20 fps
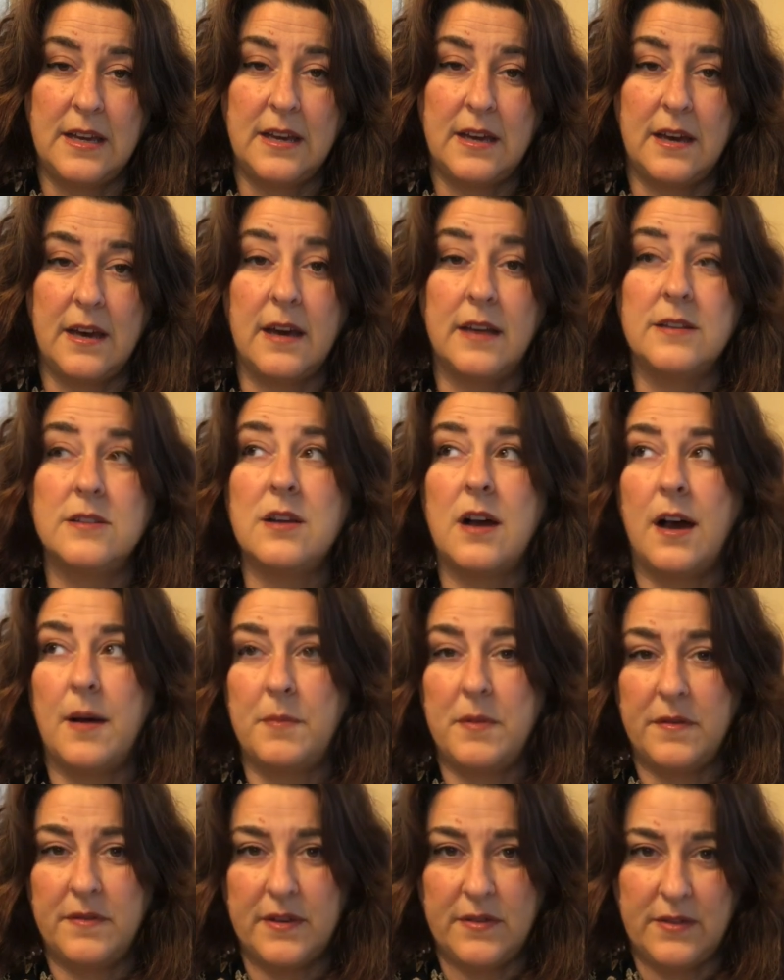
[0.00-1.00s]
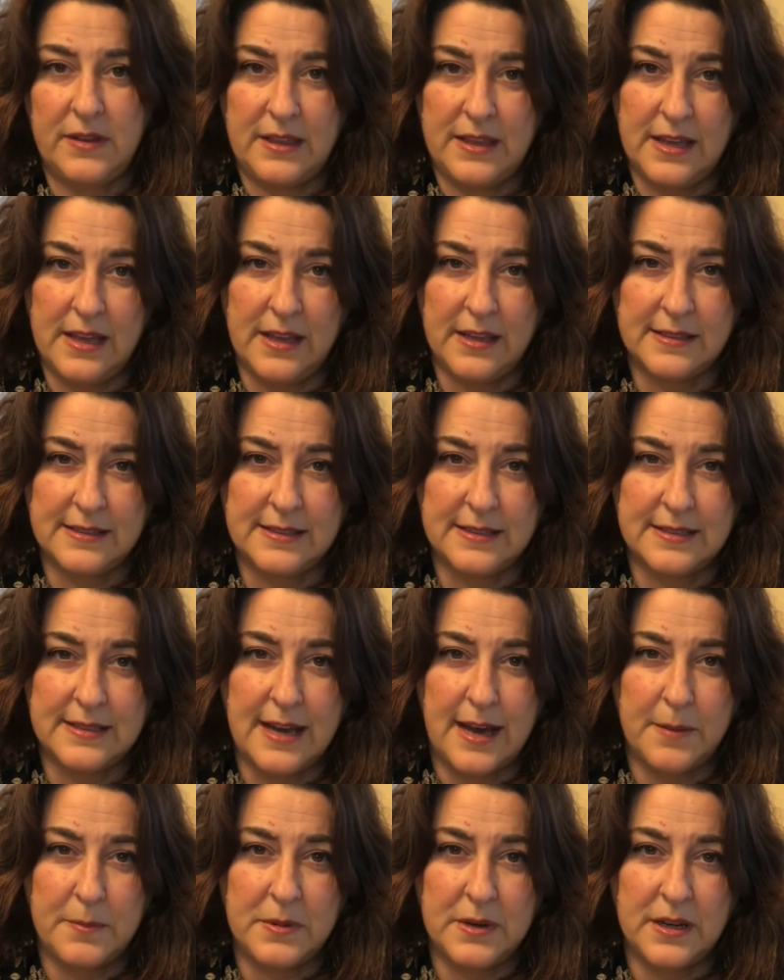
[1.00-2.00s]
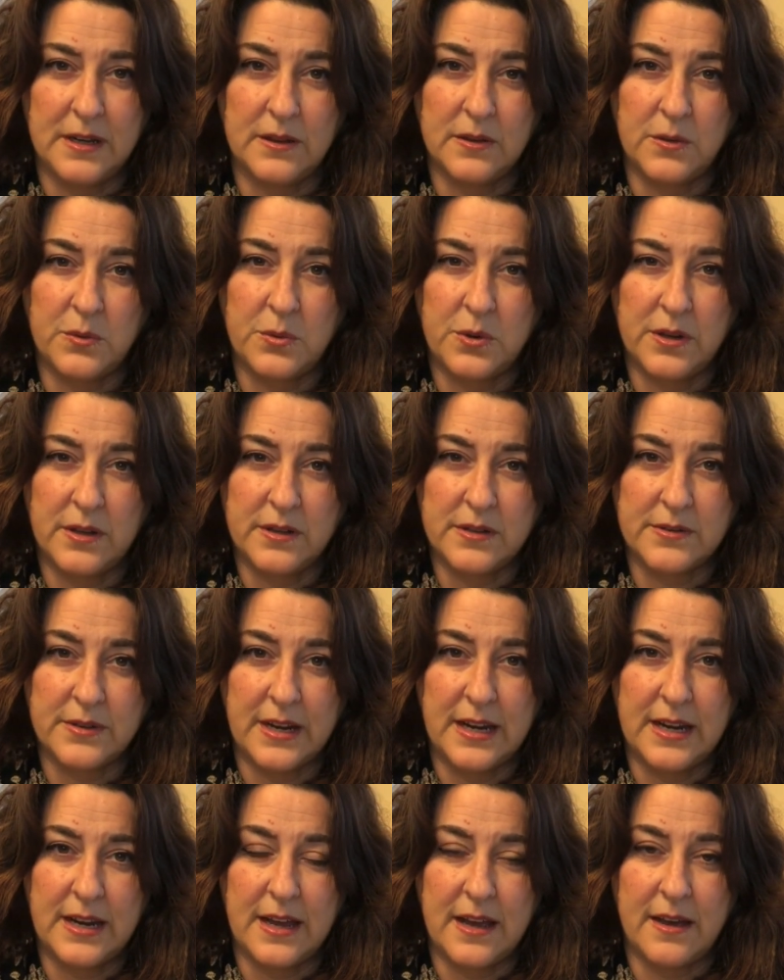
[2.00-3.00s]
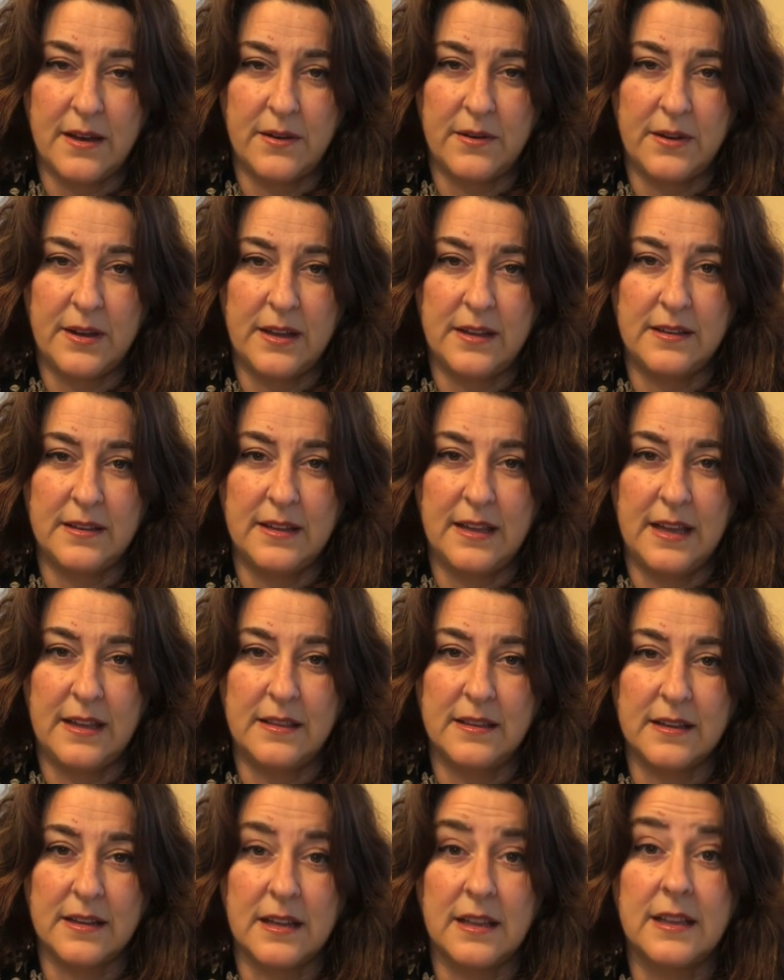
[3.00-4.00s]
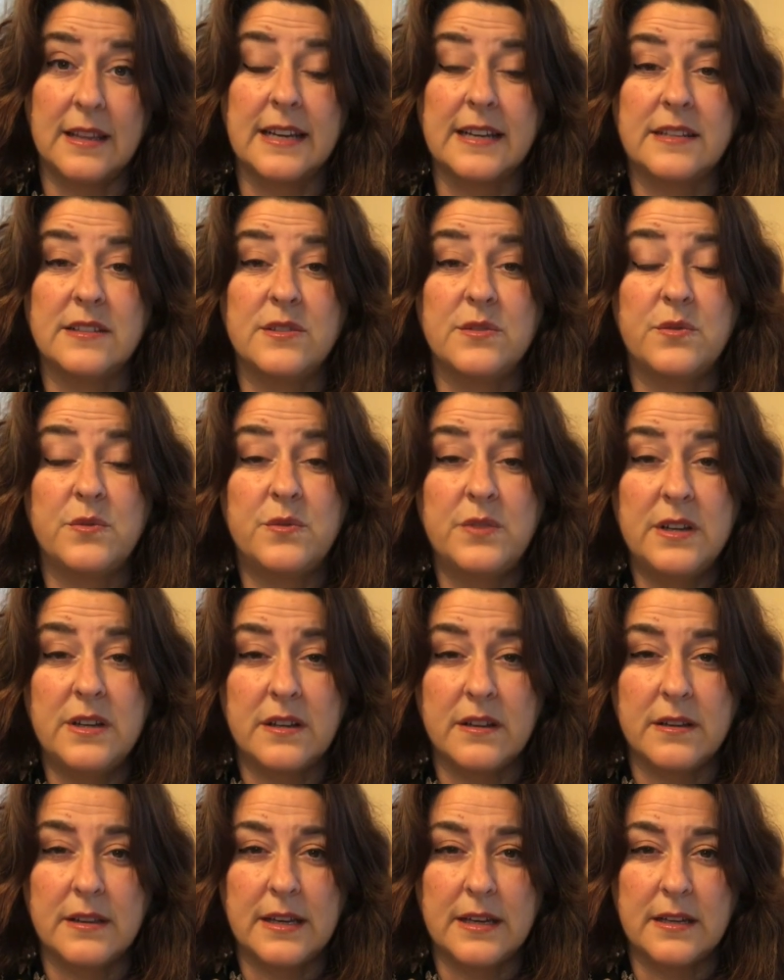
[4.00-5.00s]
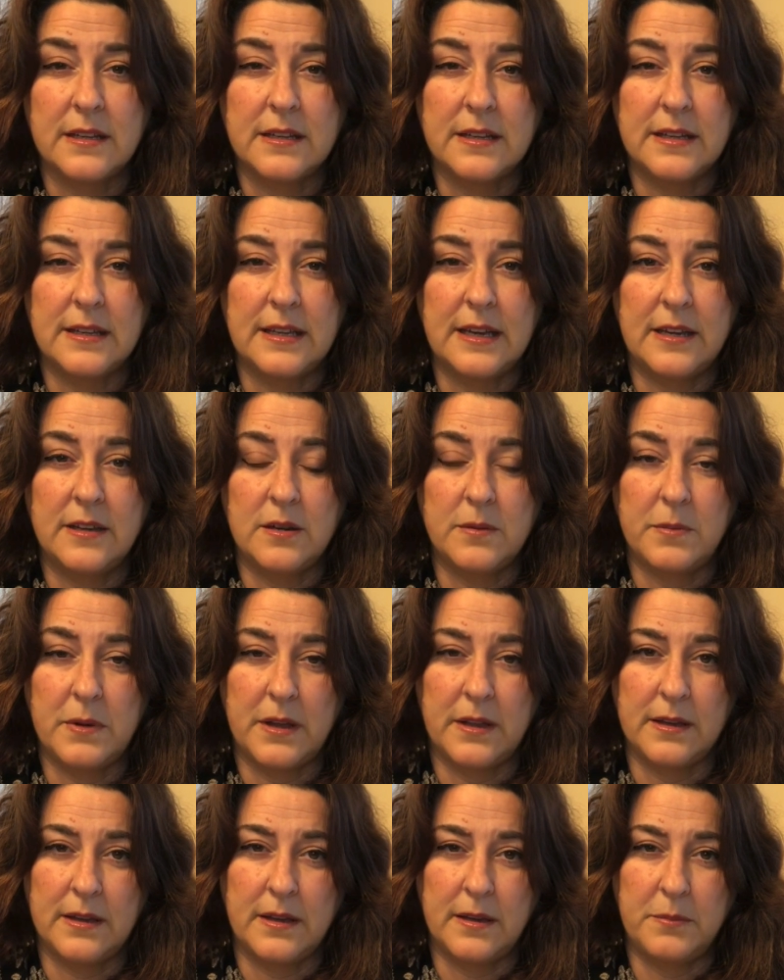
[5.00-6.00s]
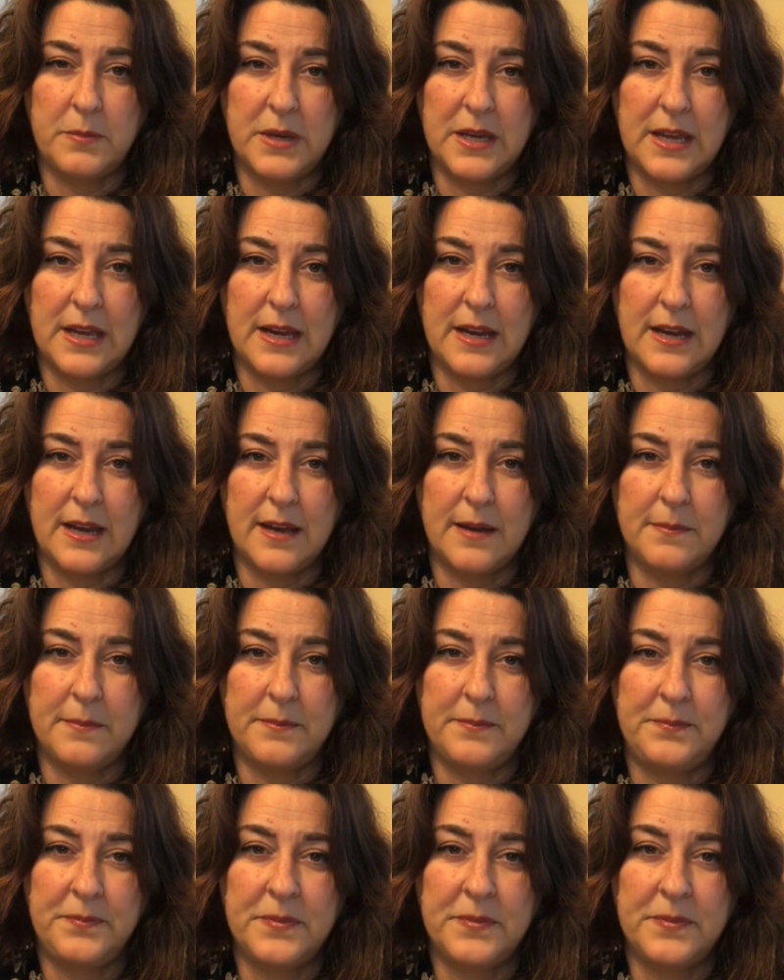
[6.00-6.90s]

on top of everything else that's happening in the world right now and the collective fear that you're probably picking up.